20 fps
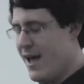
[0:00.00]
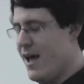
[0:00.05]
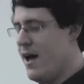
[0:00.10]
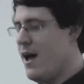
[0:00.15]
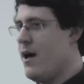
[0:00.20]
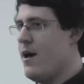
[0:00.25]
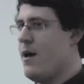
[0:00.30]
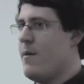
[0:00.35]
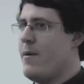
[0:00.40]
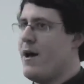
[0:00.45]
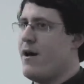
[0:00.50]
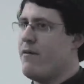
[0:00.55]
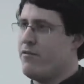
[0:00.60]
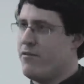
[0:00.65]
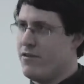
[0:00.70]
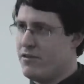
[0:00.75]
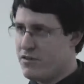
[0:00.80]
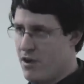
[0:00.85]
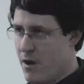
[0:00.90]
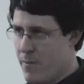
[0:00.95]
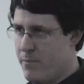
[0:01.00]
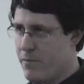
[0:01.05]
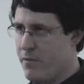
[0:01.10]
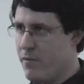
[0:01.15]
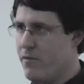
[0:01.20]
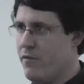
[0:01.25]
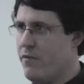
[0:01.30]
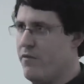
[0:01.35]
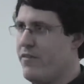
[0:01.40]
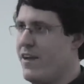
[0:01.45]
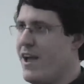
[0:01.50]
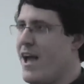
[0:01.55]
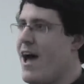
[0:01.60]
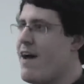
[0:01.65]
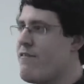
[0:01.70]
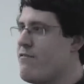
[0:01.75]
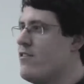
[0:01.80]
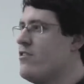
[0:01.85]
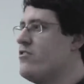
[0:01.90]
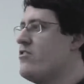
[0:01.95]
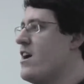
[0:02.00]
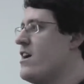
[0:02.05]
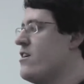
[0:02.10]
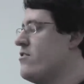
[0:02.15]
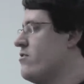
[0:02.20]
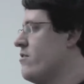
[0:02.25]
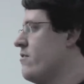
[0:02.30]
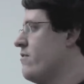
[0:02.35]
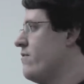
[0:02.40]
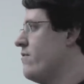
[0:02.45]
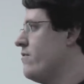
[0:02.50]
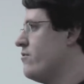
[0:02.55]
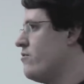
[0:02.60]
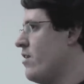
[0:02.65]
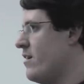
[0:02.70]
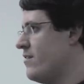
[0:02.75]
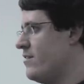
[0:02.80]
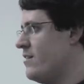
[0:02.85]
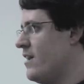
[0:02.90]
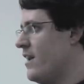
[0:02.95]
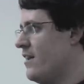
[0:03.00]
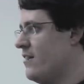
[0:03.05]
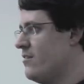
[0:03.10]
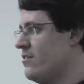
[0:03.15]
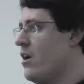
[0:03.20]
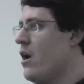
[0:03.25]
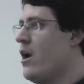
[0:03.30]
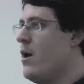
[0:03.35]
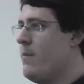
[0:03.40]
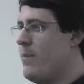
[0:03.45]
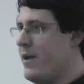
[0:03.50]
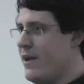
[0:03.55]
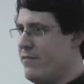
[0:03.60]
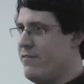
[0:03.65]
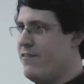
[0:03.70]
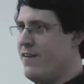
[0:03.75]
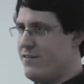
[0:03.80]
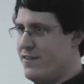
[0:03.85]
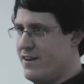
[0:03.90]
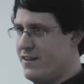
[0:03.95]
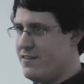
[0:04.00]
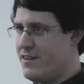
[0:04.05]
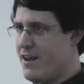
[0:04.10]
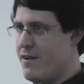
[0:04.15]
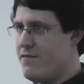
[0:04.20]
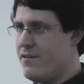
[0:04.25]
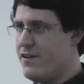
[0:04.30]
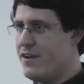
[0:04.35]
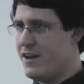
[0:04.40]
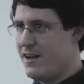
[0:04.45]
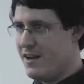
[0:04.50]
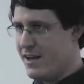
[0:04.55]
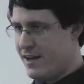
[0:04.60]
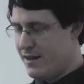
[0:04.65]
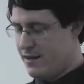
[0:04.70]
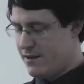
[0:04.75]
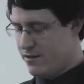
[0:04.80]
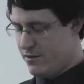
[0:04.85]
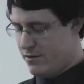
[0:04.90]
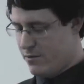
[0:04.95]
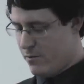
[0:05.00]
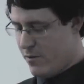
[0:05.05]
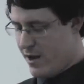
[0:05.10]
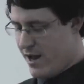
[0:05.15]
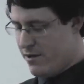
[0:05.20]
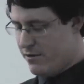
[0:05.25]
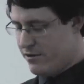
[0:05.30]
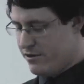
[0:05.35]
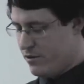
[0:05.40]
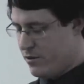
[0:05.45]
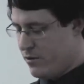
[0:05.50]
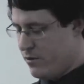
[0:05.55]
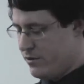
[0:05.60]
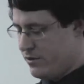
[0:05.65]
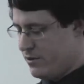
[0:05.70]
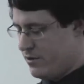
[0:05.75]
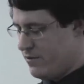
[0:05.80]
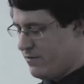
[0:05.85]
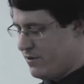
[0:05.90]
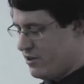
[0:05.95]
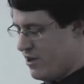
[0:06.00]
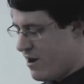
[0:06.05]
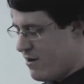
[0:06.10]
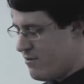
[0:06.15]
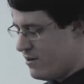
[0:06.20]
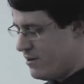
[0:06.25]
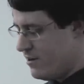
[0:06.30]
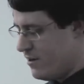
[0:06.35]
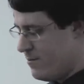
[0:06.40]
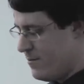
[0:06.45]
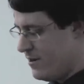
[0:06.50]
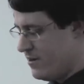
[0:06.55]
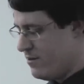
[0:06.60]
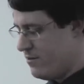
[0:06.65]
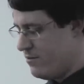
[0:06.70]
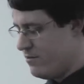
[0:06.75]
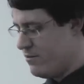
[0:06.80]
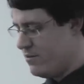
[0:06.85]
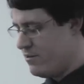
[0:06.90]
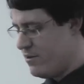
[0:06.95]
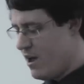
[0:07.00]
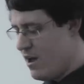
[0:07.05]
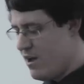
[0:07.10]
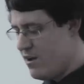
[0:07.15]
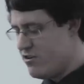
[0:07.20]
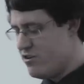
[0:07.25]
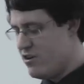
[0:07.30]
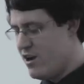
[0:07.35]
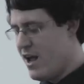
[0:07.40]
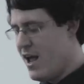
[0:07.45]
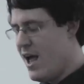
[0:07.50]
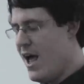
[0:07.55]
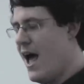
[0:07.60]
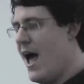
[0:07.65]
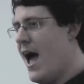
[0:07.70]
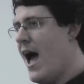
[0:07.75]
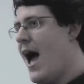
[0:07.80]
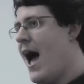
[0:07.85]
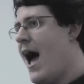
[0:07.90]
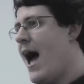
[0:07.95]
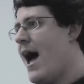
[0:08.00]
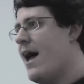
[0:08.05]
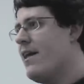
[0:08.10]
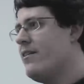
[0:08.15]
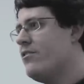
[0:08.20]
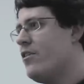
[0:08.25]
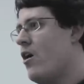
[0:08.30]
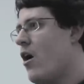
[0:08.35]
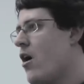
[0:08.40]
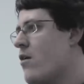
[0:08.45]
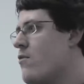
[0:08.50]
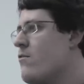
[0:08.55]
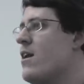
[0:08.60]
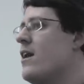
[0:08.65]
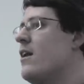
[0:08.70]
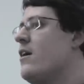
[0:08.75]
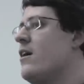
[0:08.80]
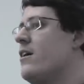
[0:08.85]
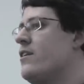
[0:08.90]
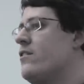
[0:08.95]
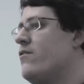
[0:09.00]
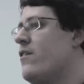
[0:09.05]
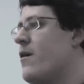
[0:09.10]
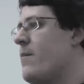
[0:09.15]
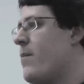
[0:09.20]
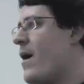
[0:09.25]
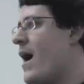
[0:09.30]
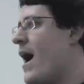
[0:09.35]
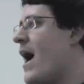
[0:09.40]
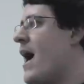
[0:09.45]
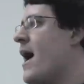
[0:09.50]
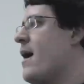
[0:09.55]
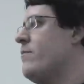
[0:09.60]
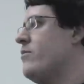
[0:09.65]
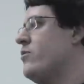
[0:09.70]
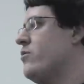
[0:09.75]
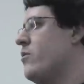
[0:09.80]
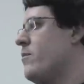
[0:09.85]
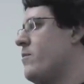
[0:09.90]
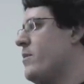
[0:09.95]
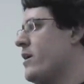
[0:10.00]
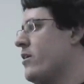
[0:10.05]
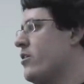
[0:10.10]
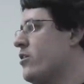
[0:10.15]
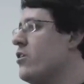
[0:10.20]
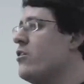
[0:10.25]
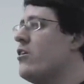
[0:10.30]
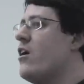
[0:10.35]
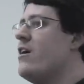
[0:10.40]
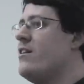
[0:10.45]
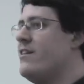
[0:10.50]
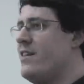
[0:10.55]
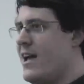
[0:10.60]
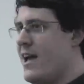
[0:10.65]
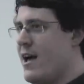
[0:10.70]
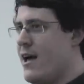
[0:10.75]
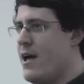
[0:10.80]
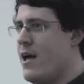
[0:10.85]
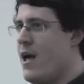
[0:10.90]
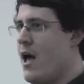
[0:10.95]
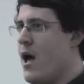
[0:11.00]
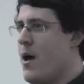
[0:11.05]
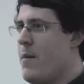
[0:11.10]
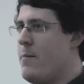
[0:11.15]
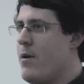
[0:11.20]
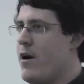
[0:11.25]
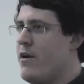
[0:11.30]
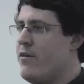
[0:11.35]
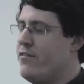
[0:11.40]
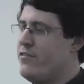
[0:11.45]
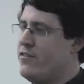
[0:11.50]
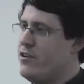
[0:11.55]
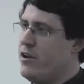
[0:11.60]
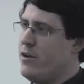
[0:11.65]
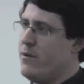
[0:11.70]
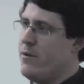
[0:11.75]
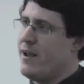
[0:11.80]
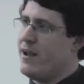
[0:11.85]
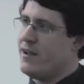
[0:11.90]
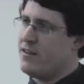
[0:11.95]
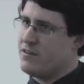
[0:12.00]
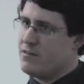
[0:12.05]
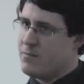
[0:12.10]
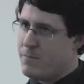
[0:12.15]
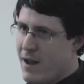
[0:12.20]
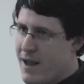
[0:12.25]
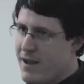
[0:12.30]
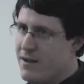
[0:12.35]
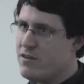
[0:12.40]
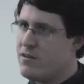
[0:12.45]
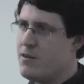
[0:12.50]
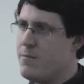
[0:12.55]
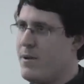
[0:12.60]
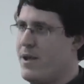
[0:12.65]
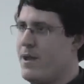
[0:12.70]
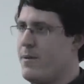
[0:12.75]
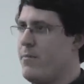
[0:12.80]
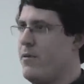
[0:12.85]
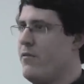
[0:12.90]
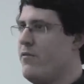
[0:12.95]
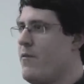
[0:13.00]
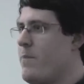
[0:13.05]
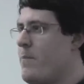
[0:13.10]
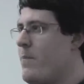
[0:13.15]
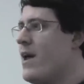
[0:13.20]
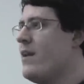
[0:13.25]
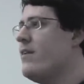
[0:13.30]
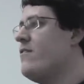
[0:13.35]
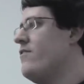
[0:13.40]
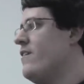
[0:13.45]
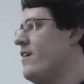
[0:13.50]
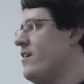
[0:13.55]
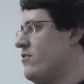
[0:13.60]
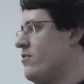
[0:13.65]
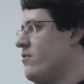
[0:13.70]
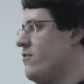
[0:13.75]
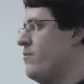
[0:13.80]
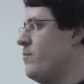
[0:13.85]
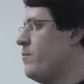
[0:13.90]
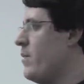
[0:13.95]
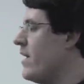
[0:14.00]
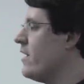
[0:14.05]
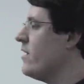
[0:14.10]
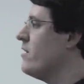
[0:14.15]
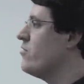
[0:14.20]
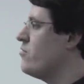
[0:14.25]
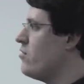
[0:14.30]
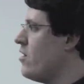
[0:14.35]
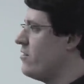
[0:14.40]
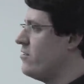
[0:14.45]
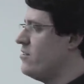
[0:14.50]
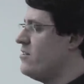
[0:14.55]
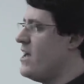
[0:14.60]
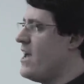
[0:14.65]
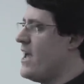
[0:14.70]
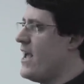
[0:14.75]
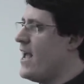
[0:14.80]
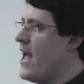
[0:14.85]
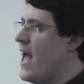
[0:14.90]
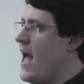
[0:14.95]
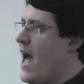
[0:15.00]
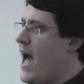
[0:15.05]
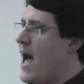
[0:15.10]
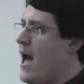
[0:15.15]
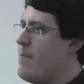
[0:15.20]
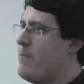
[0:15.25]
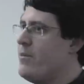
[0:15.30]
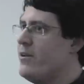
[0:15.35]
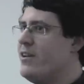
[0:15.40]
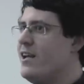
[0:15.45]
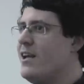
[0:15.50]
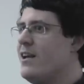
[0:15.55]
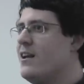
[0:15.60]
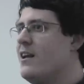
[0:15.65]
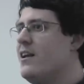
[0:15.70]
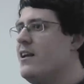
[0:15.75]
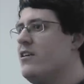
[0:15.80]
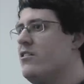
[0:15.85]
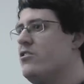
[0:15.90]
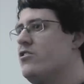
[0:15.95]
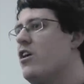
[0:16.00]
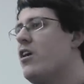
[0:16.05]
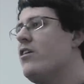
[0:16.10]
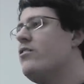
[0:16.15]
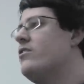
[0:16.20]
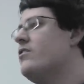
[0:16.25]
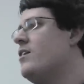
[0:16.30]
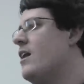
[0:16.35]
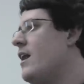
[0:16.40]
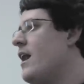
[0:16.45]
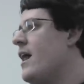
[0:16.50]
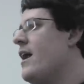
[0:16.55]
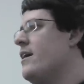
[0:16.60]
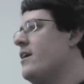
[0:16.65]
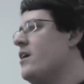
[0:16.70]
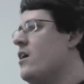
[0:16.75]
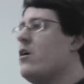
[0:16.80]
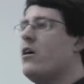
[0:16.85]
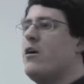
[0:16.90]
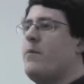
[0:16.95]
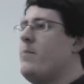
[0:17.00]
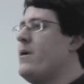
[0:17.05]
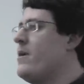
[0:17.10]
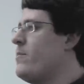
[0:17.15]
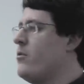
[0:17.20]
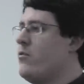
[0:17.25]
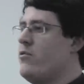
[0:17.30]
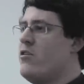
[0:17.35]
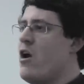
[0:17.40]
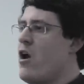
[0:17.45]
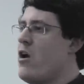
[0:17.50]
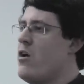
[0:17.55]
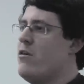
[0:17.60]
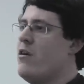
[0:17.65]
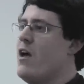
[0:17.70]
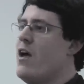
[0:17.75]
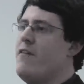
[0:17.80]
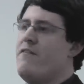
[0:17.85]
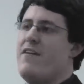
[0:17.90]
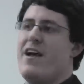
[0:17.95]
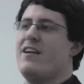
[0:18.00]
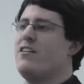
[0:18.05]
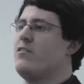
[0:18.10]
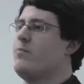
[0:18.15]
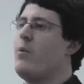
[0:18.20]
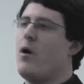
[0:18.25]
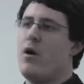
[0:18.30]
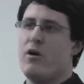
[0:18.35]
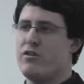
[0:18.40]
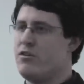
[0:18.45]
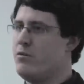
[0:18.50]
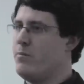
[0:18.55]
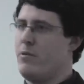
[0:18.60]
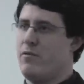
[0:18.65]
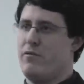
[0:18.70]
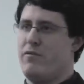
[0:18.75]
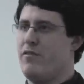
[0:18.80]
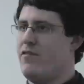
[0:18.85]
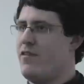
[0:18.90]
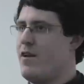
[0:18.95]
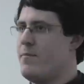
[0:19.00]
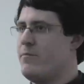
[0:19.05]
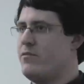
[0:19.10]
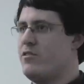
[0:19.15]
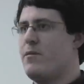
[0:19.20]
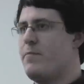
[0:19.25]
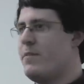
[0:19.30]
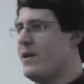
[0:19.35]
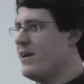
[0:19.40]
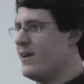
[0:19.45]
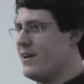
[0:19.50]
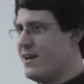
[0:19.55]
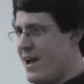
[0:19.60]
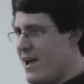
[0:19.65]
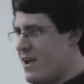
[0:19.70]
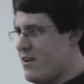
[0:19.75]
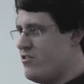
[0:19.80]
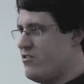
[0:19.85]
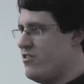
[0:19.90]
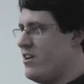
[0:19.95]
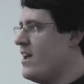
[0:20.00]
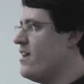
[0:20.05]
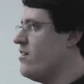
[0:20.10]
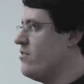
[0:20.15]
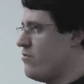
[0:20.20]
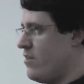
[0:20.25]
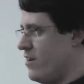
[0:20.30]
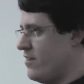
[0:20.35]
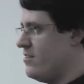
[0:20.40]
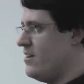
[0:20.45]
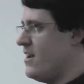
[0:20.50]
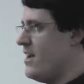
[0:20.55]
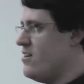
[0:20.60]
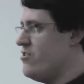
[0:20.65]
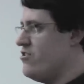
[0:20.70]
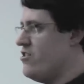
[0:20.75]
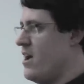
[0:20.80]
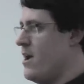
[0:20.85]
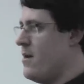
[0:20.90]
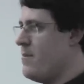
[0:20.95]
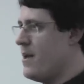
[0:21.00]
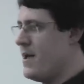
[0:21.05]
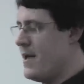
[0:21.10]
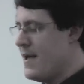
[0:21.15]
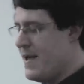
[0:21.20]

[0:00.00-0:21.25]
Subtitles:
about, for example, the average age of trustees being 57 in England and Wales, according to the Charity Commission's research. And I realised that perhaps it would be a good idea both to explain to people the benefits of being a trustee and particularly just to let younger people know that it's possible for them to be engaged in trusteeship.